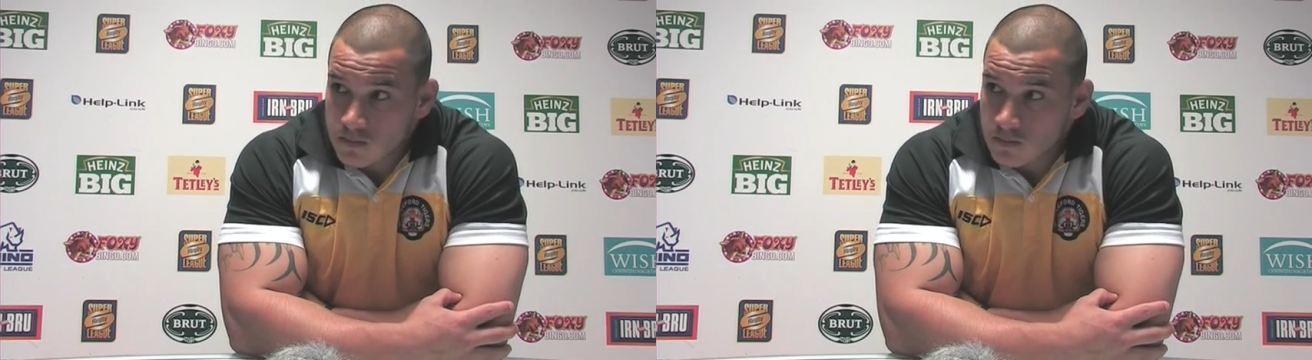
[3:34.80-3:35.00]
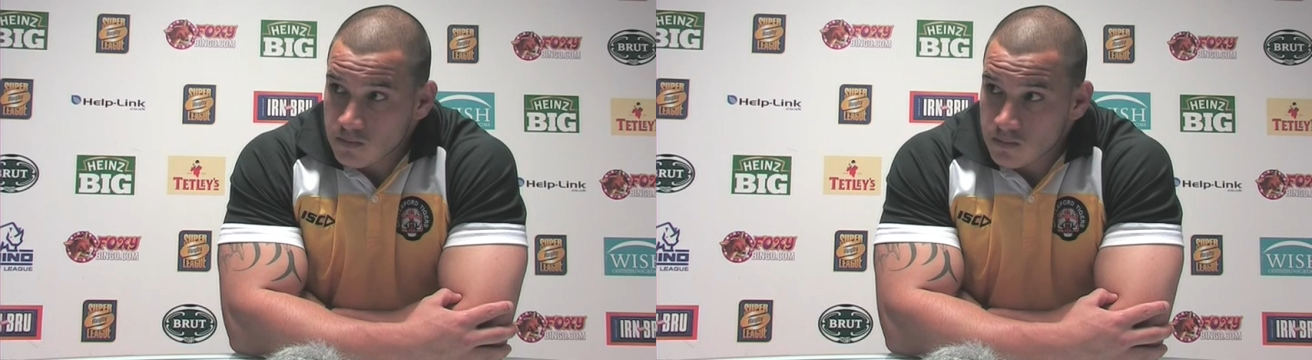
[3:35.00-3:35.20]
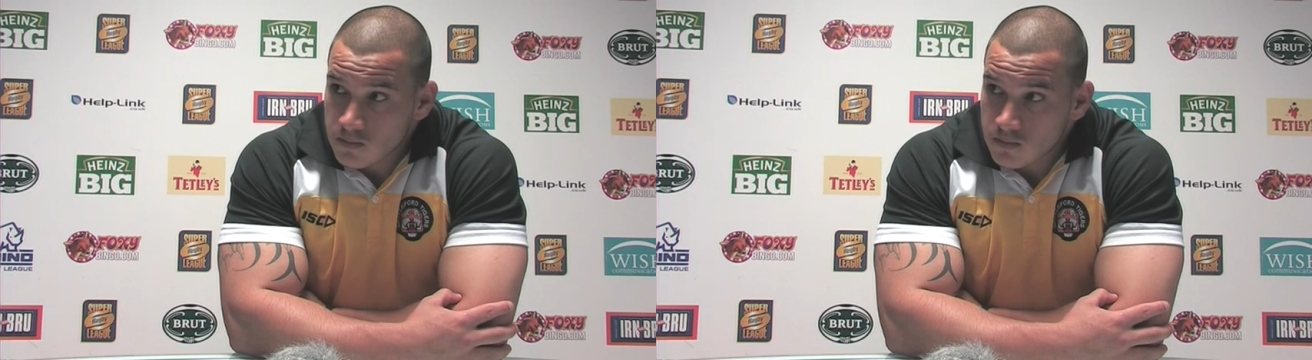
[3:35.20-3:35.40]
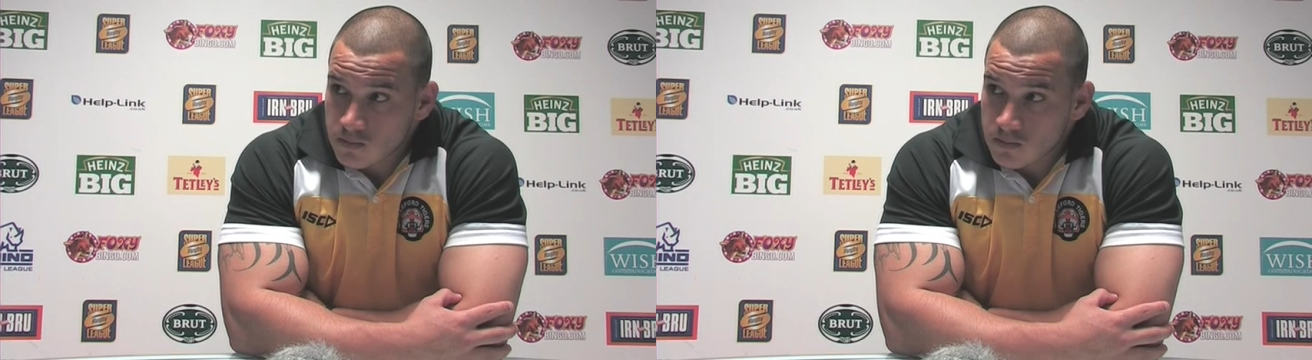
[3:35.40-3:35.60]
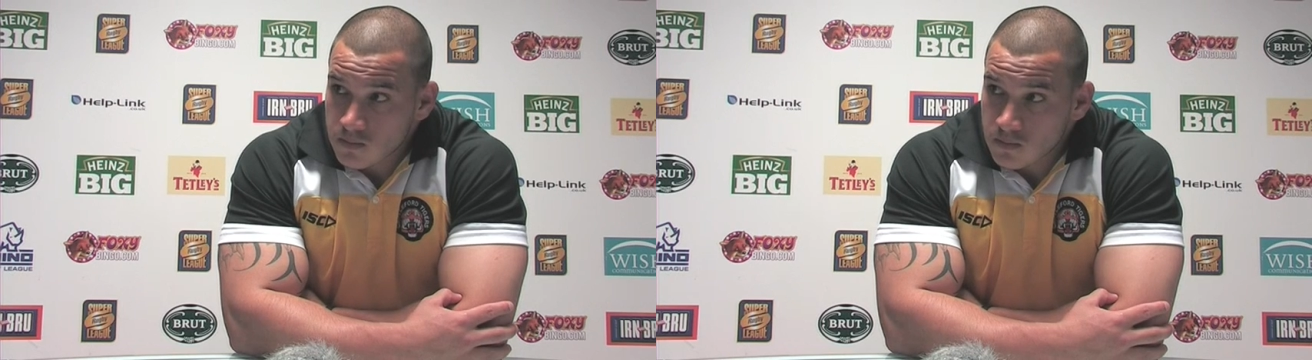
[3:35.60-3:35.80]
How are you
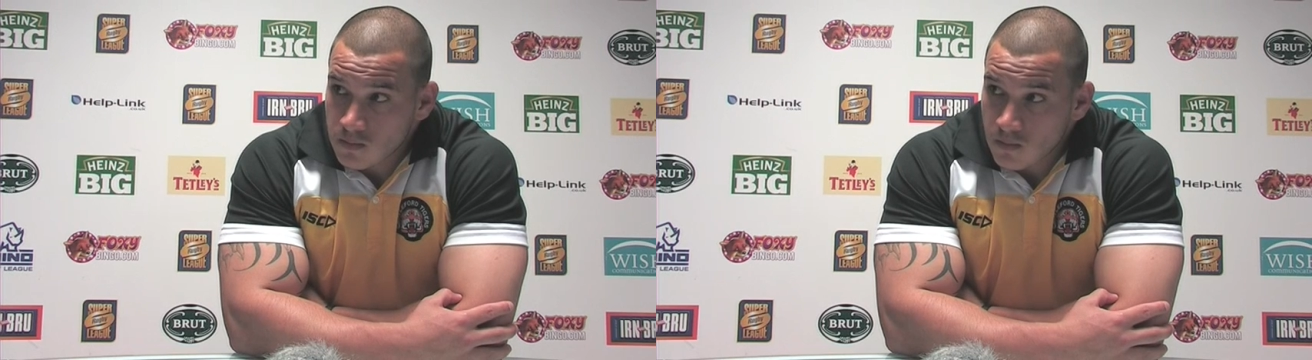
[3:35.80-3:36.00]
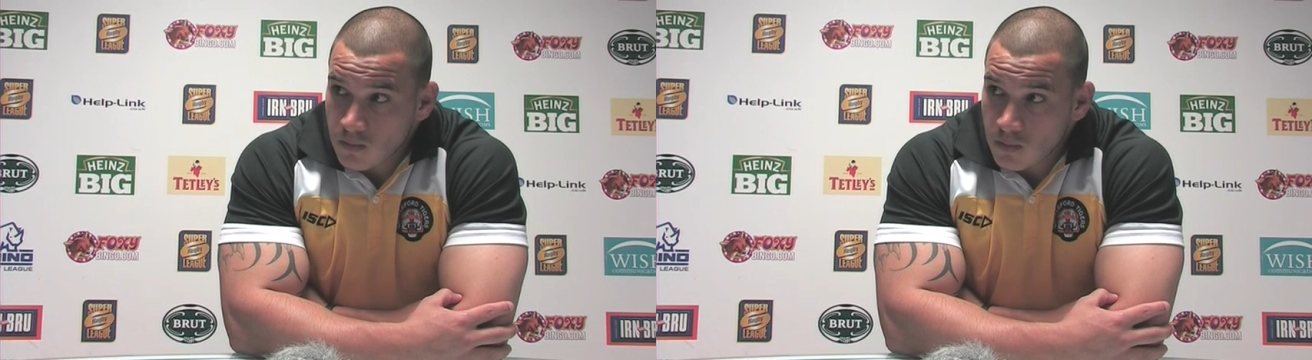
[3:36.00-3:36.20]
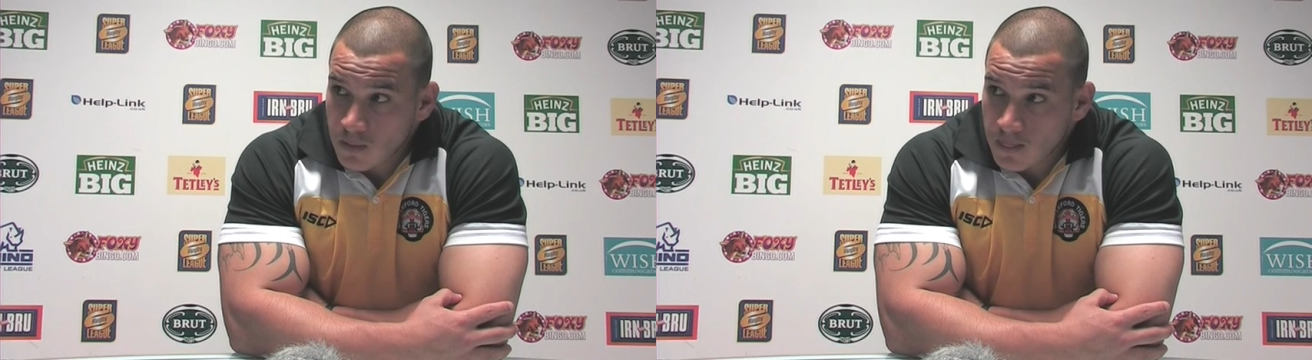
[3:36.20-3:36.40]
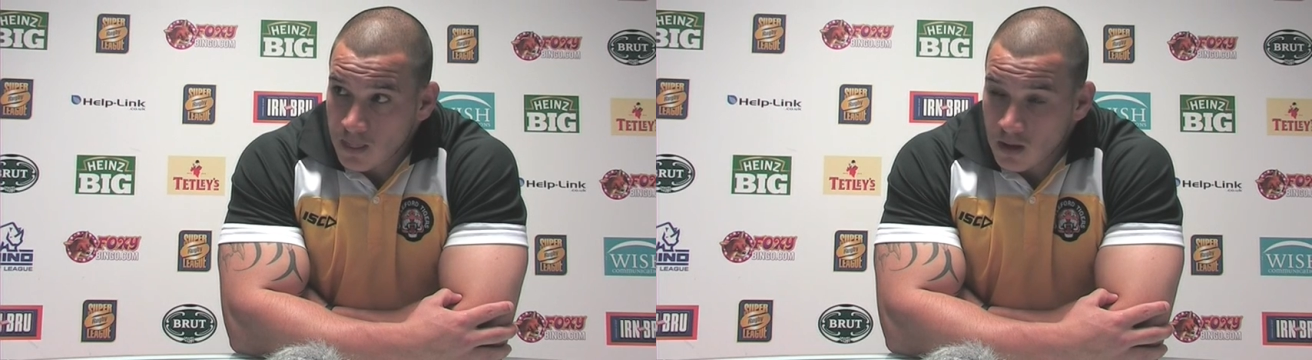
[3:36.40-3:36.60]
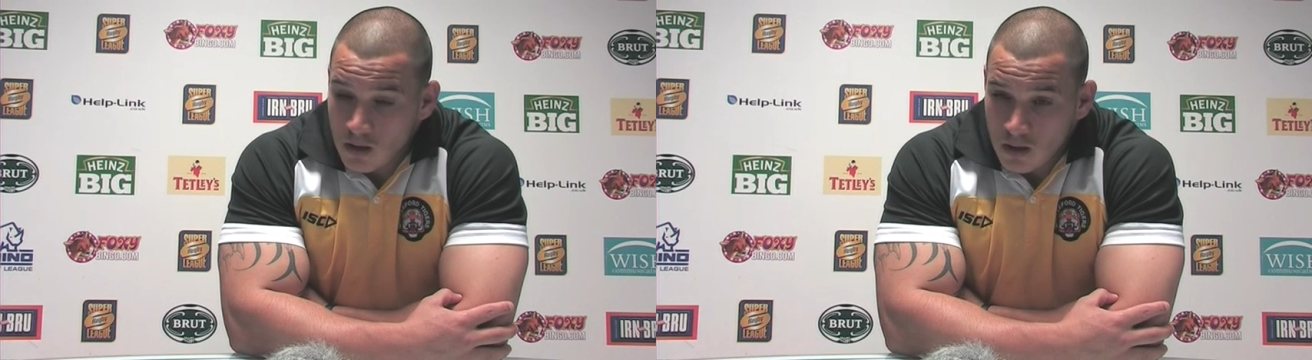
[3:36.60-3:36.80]
enjoying it with Dal?
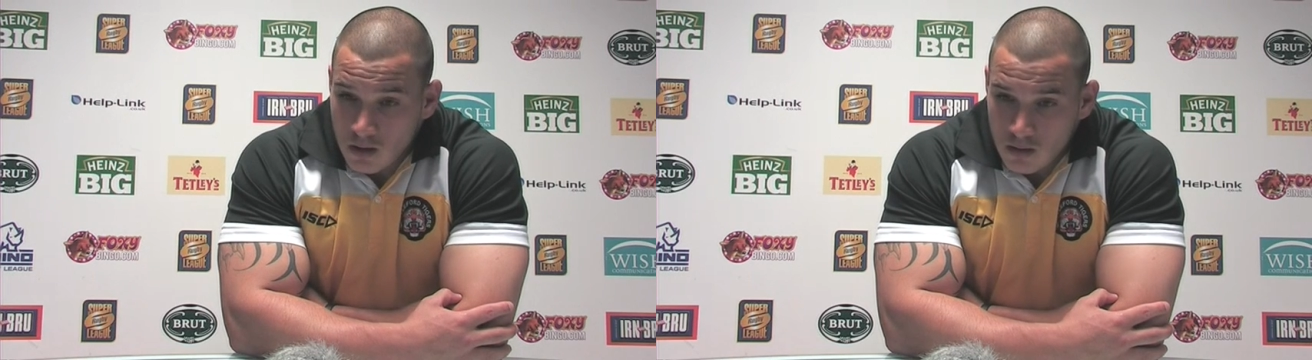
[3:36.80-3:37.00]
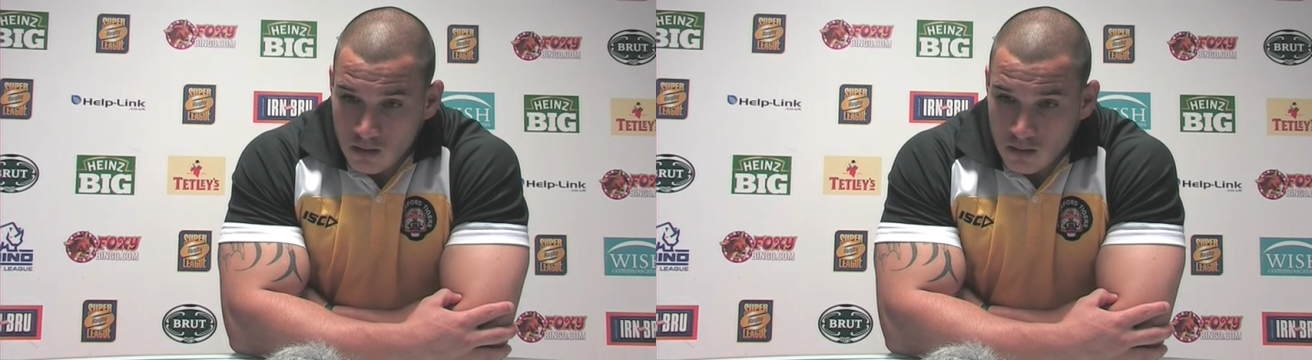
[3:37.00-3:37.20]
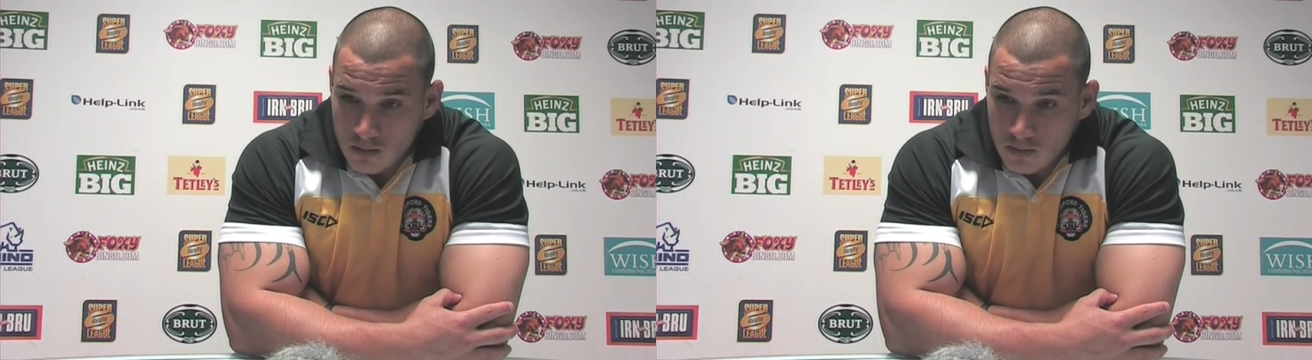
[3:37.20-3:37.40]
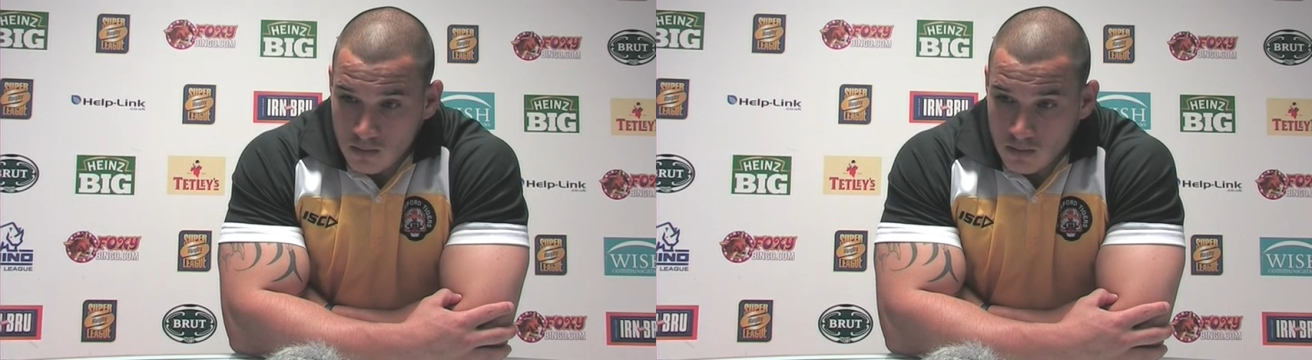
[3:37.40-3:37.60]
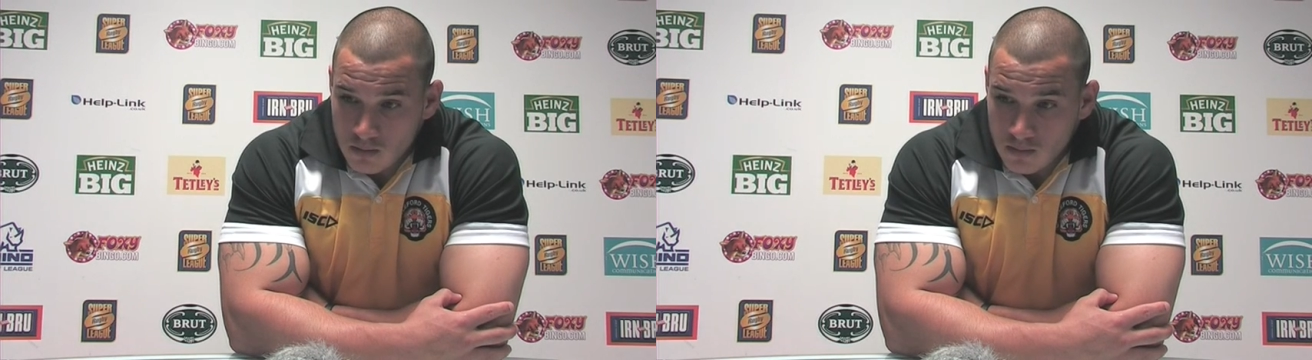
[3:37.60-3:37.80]
Because Basil was a
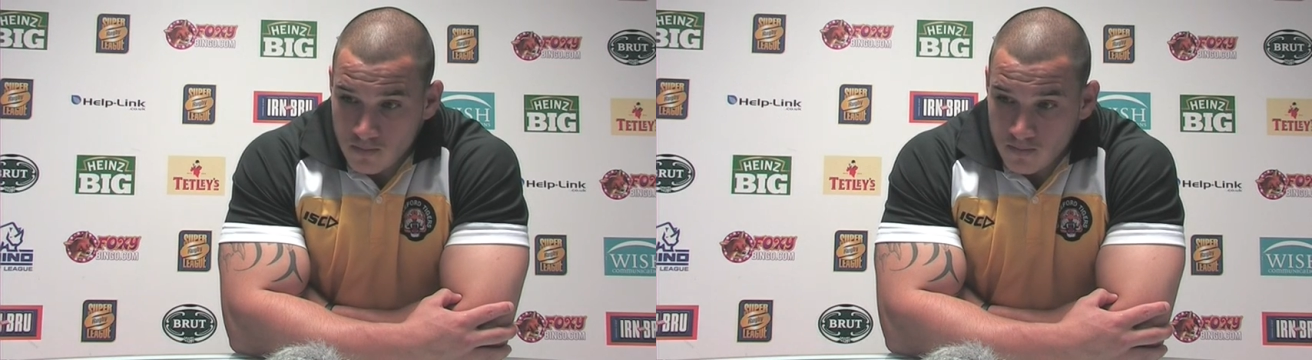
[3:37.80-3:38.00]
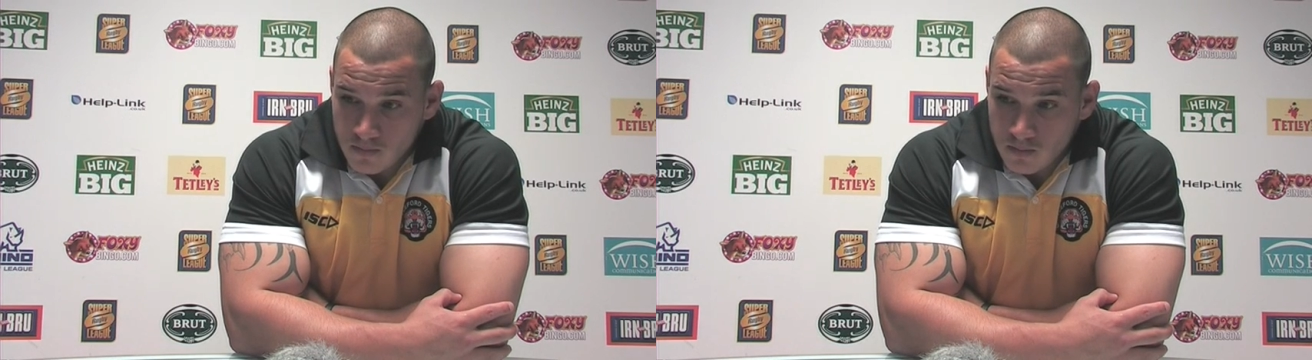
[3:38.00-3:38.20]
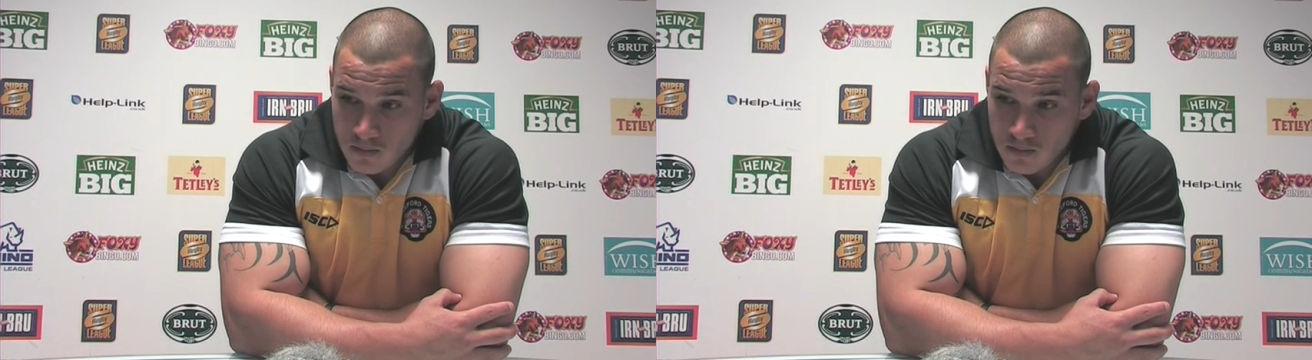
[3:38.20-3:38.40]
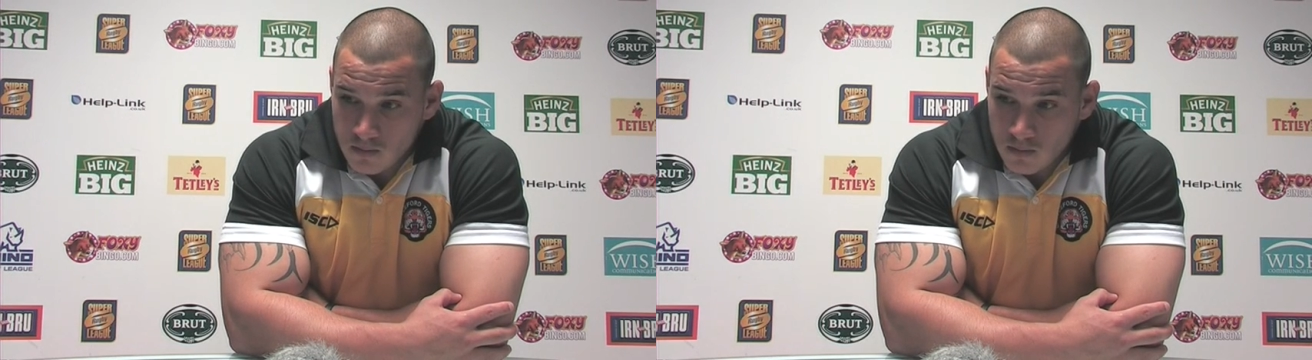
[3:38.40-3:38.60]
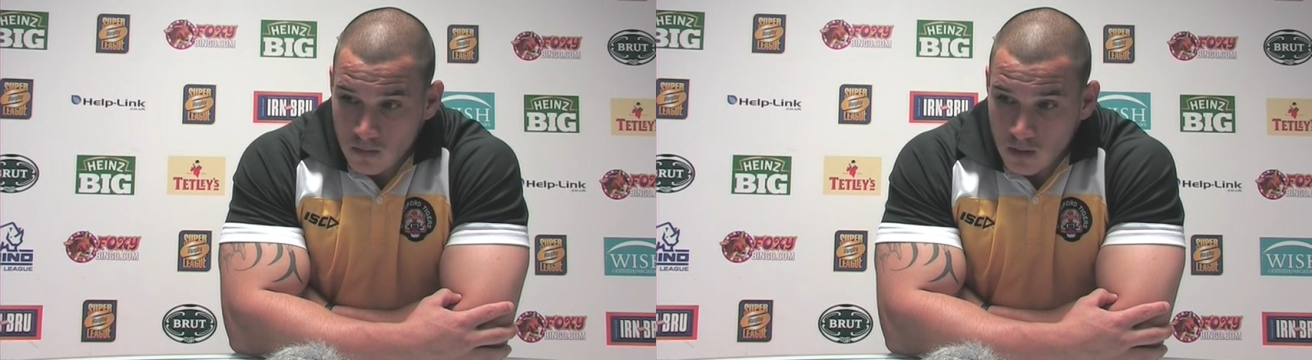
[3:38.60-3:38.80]
big part of you coming over,
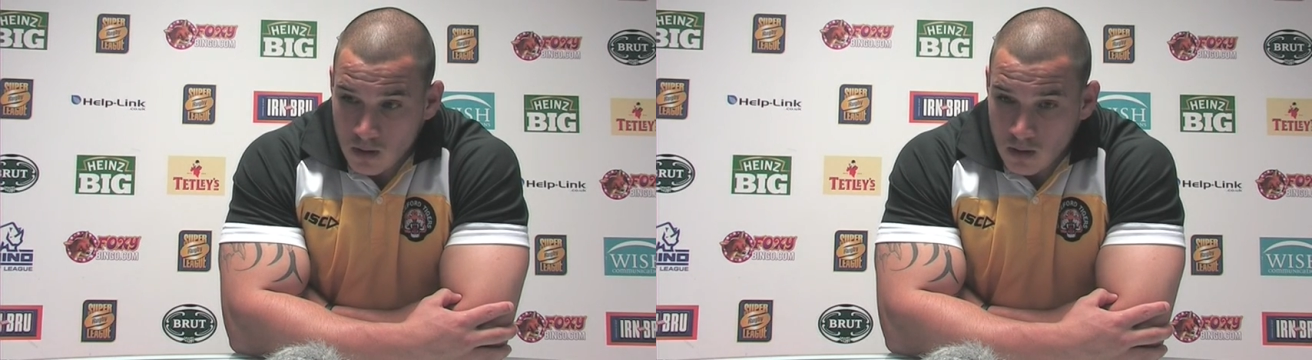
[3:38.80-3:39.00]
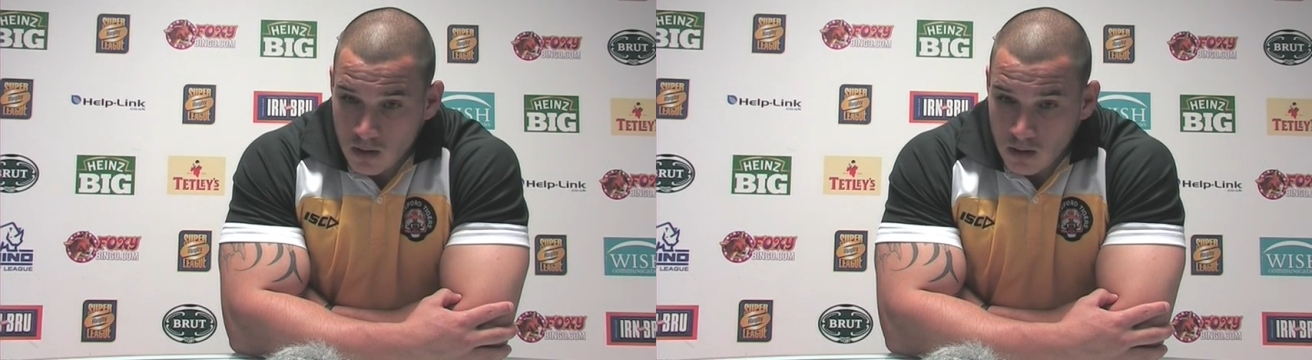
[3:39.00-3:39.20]
wasn't it?